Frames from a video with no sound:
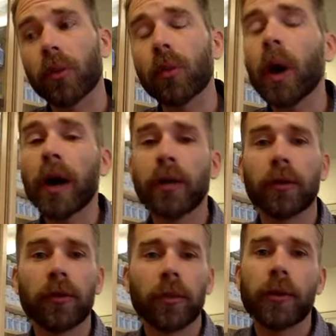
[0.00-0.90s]
why
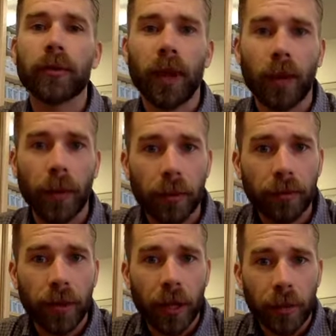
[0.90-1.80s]
those symptoms came up
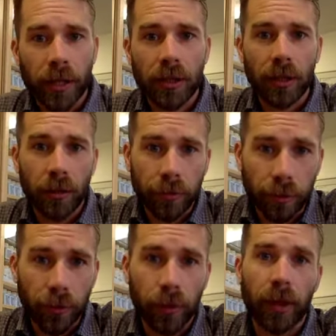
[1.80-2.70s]
for that patient in the
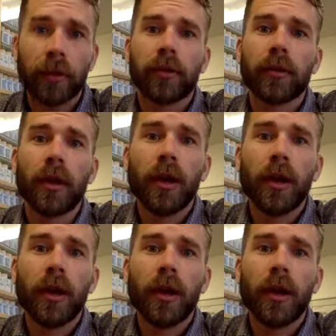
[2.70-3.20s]
first place.